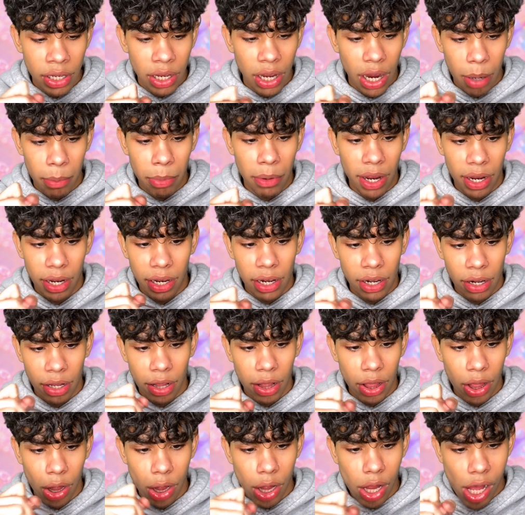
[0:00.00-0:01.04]
I'm not gonna
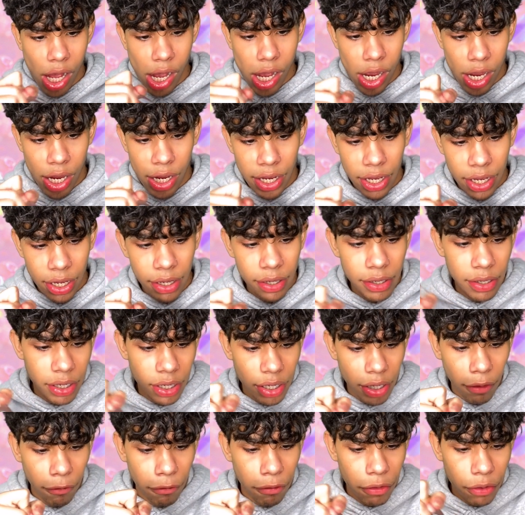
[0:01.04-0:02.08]
lie.
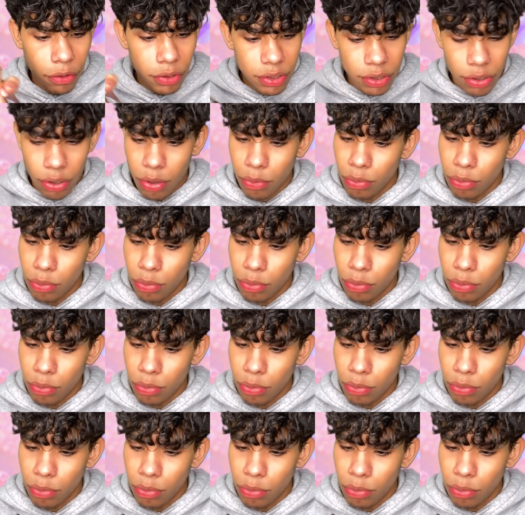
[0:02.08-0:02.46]
It feels